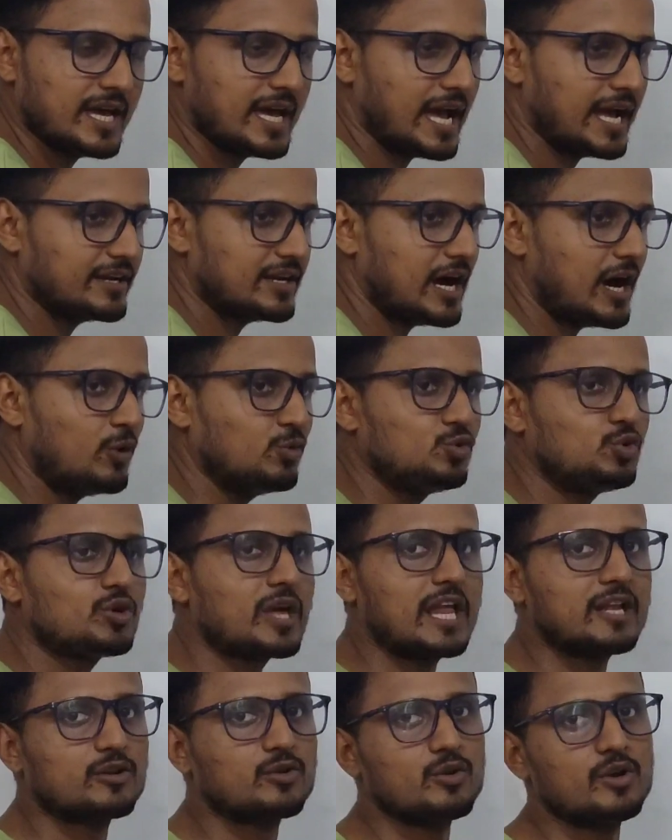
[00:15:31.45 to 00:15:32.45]
And how to
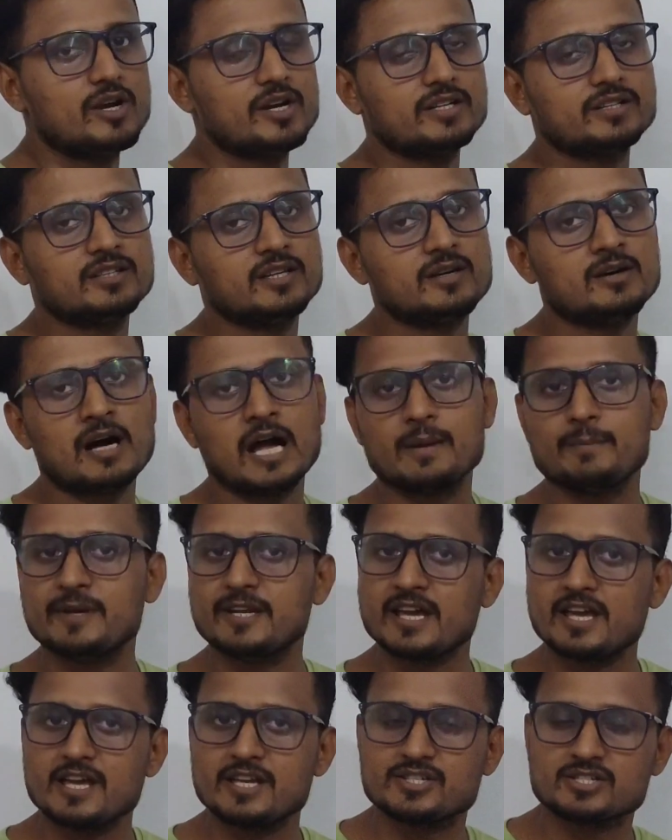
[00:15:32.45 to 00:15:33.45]
calculate the
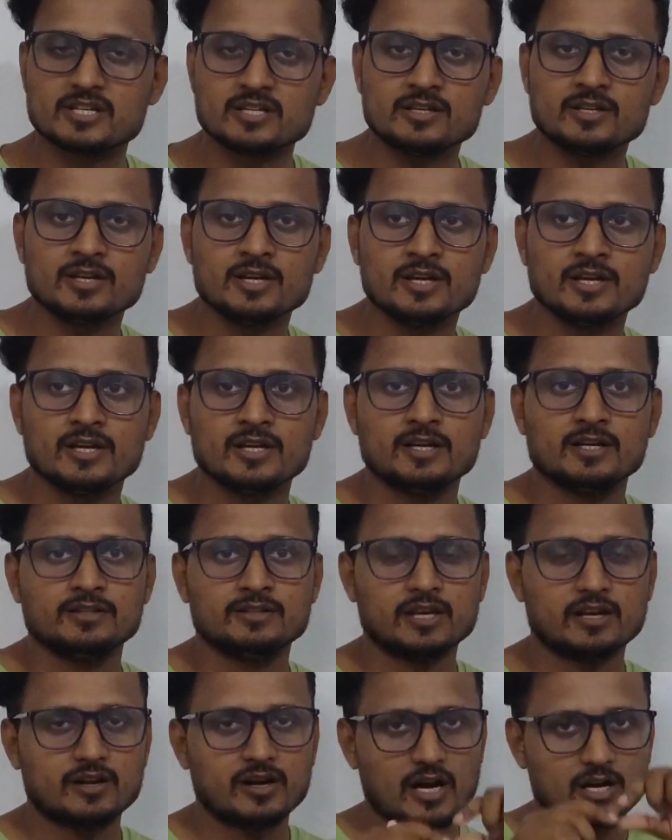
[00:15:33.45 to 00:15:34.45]
hybridization?
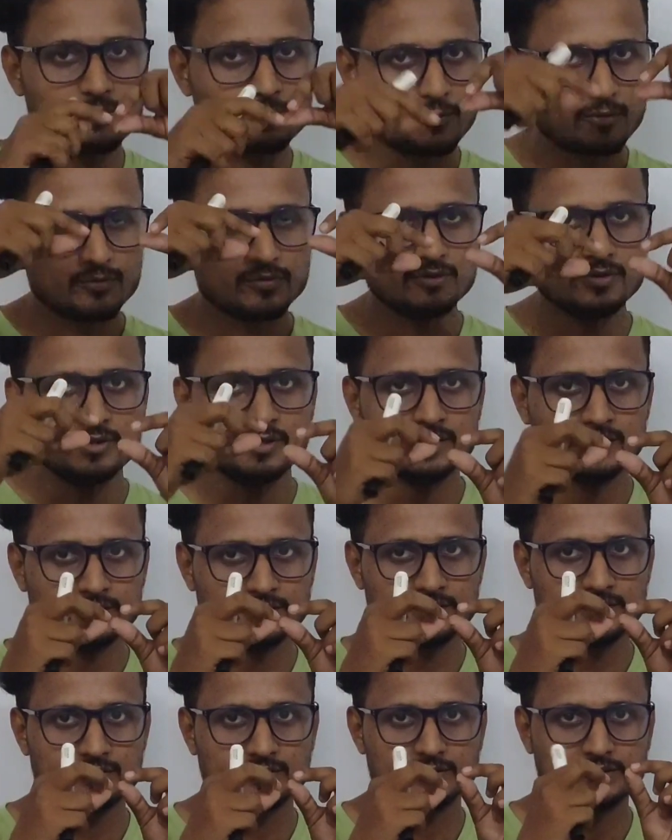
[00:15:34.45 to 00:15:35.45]
The carbon,
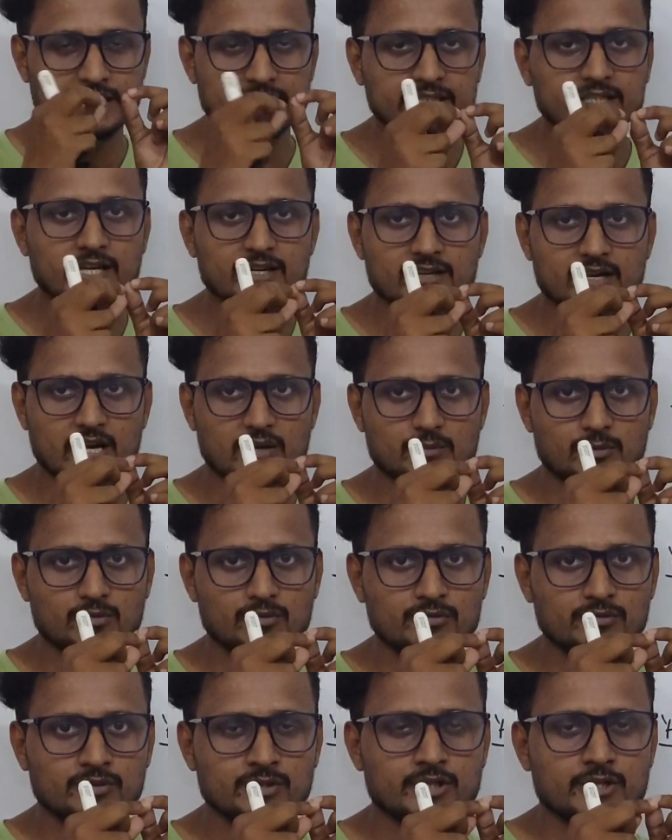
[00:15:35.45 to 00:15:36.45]
center
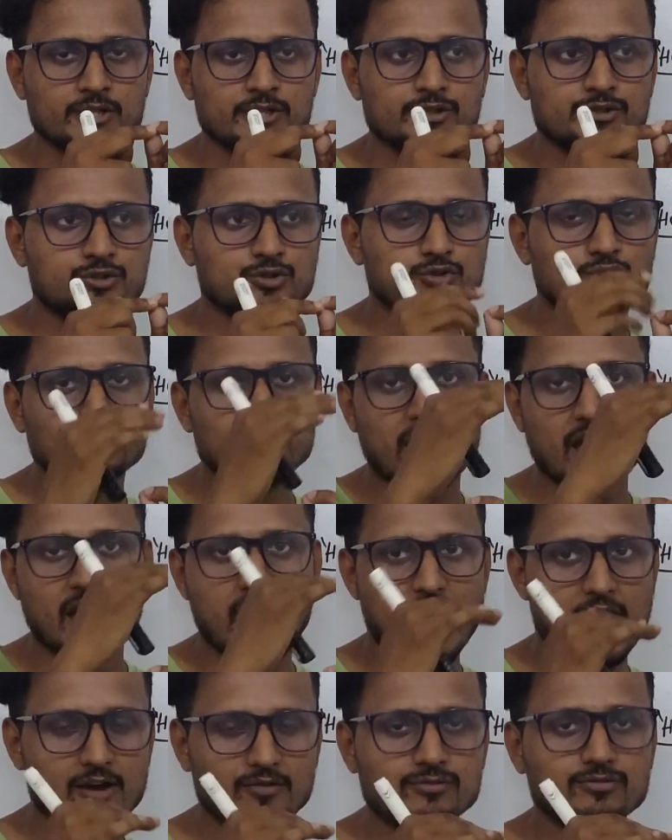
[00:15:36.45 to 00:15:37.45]
carbon should
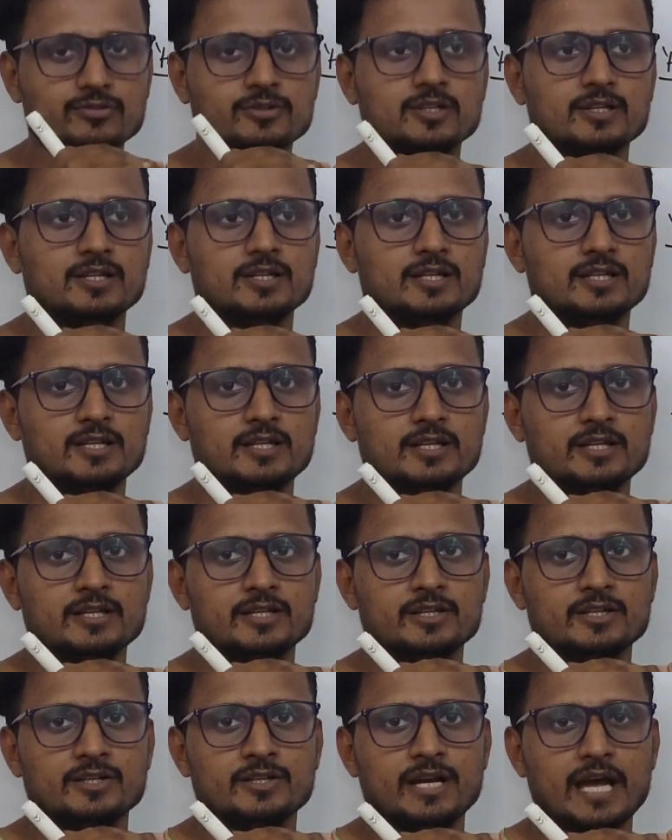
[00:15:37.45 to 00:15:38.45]
have
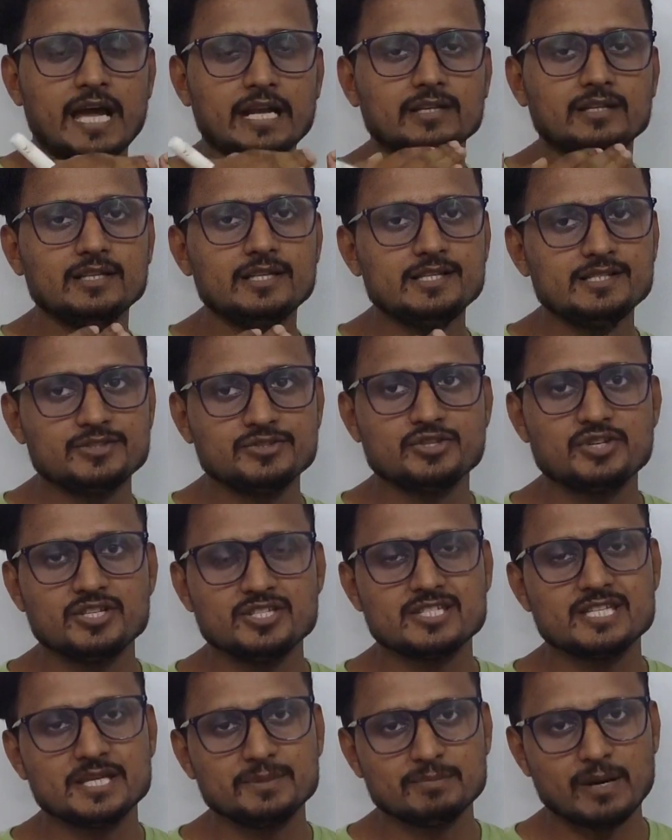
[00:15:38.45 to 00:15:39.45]
at least 3
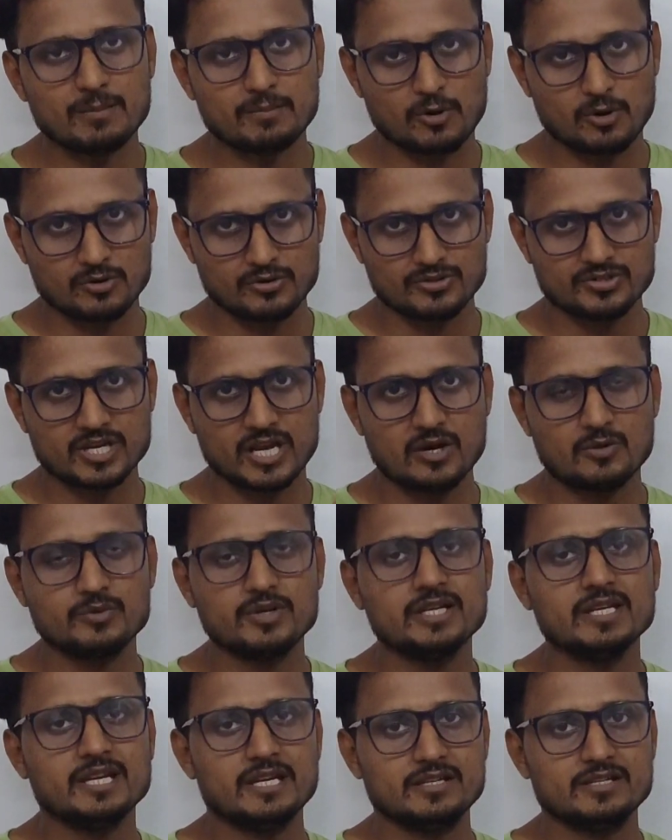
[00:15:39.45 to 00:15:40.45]
sigma bonds
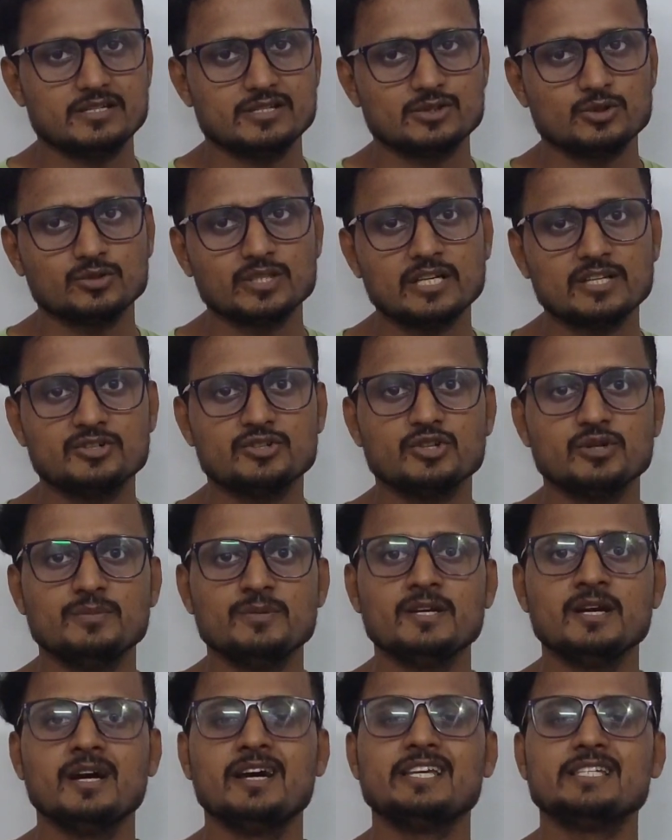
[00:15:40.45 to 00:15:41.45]
surrounding it, so that it will
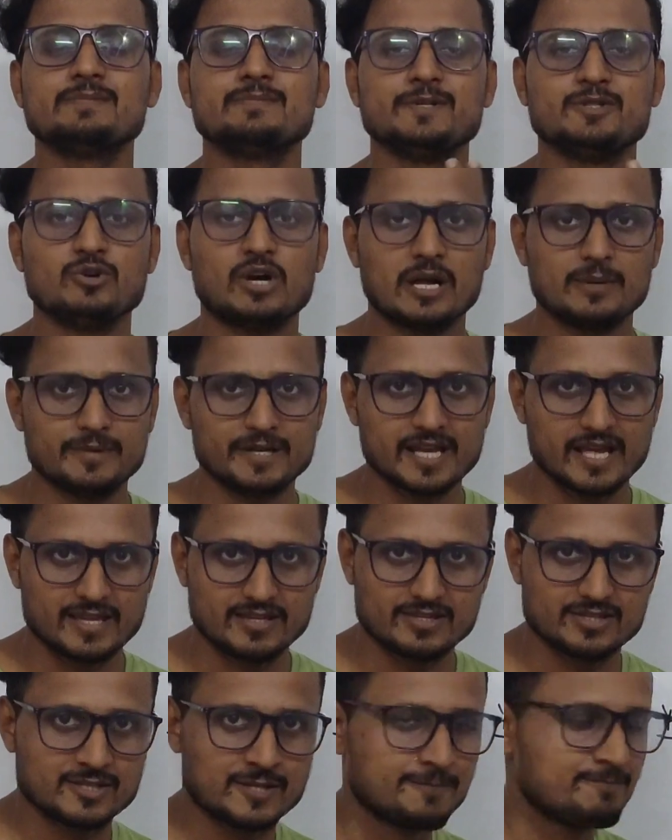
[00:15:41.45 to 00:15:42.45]
be a sp2
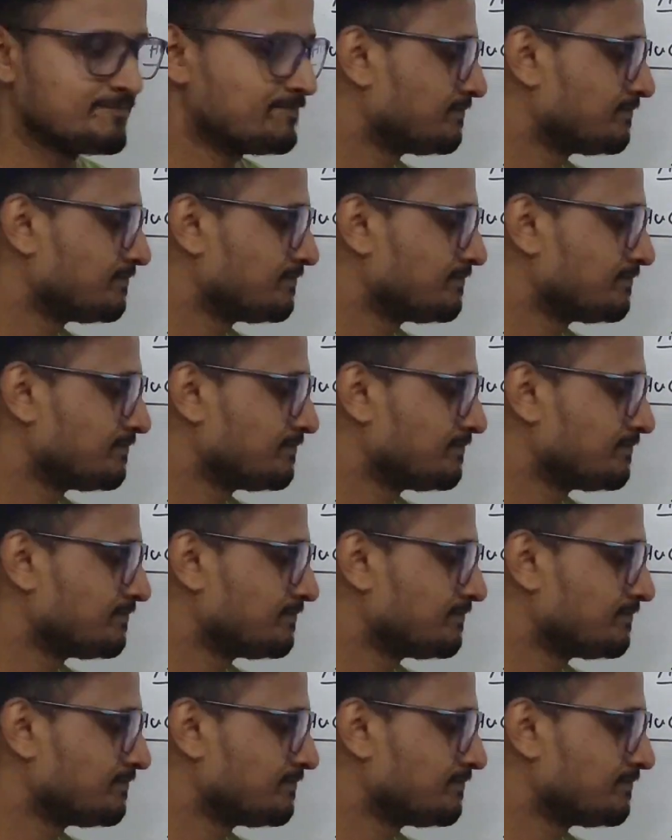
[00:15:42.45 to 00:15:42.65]
hybridized.